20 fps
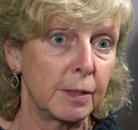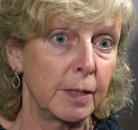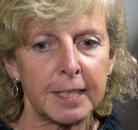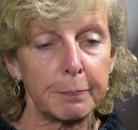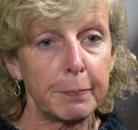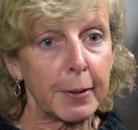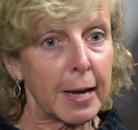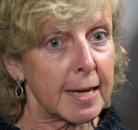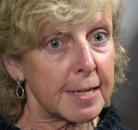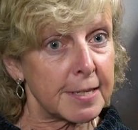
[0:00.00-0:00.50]

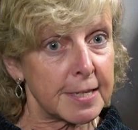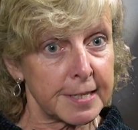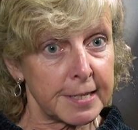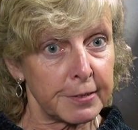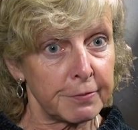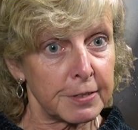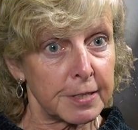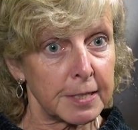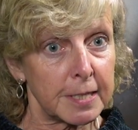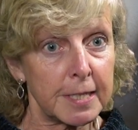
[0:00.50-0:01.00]
It pays a
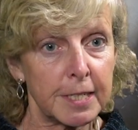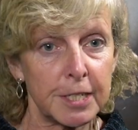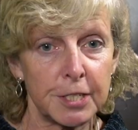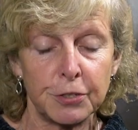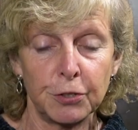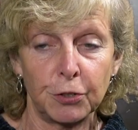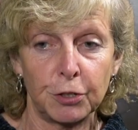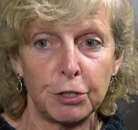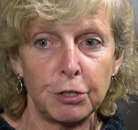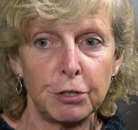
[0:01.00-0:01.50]
dividend. It's
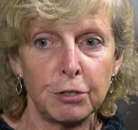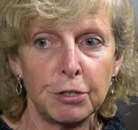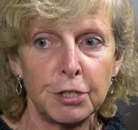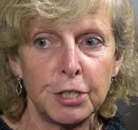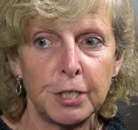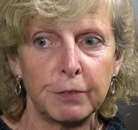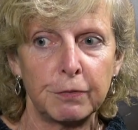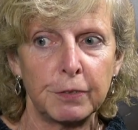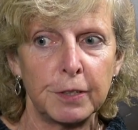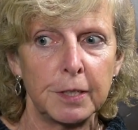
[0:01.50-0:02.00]
not a huge
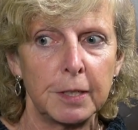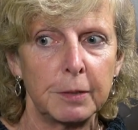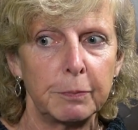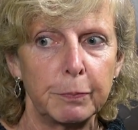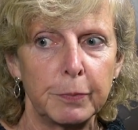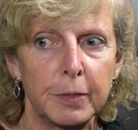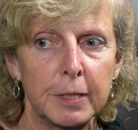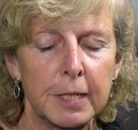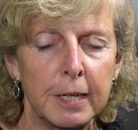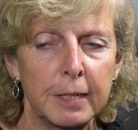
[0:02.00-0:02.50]

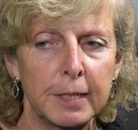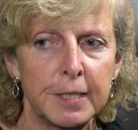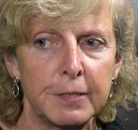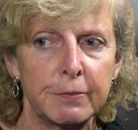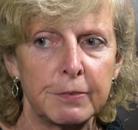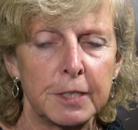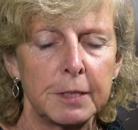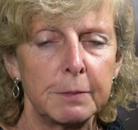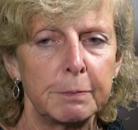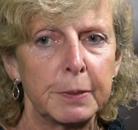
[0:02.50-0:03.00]

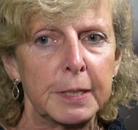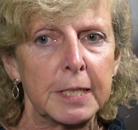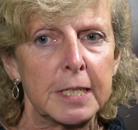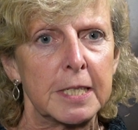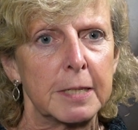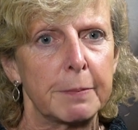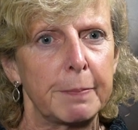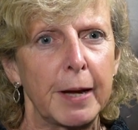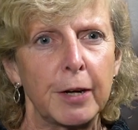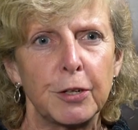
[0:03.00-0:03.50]
dividend, but
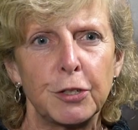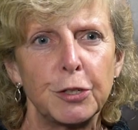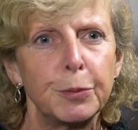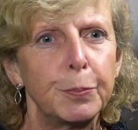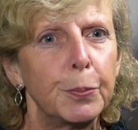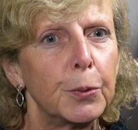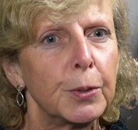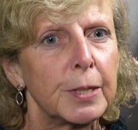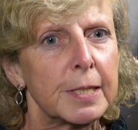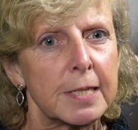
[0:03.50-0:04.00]
it's about
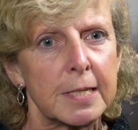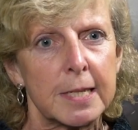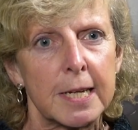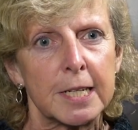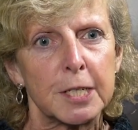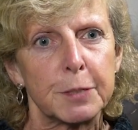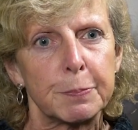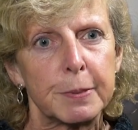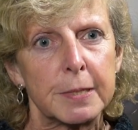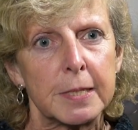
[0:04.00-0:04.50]

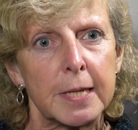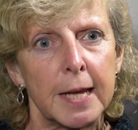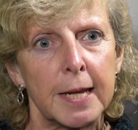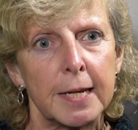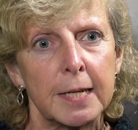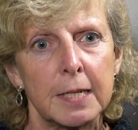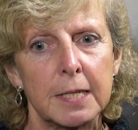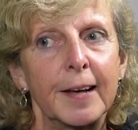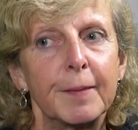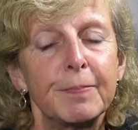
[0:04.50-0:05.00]

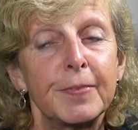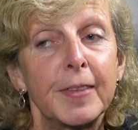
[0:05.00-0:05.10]
2.6%.